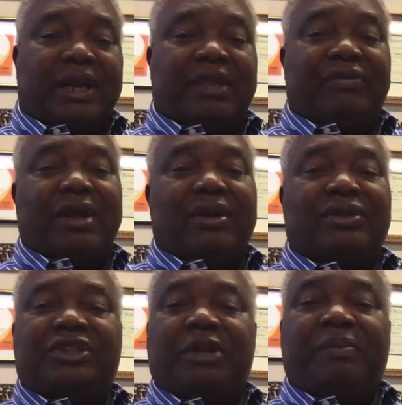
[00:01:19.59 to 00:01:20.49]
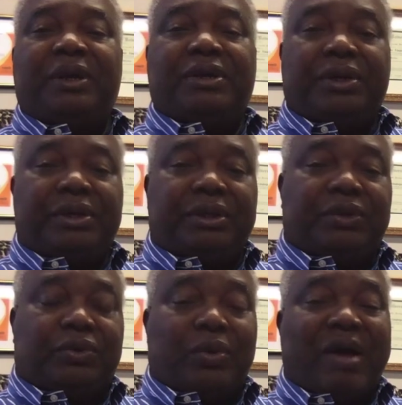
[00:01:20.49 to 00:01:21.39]
And if you are not sleeping good, it
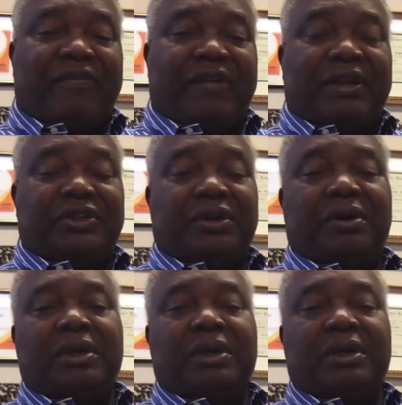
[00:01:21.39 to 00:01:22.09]
will affect your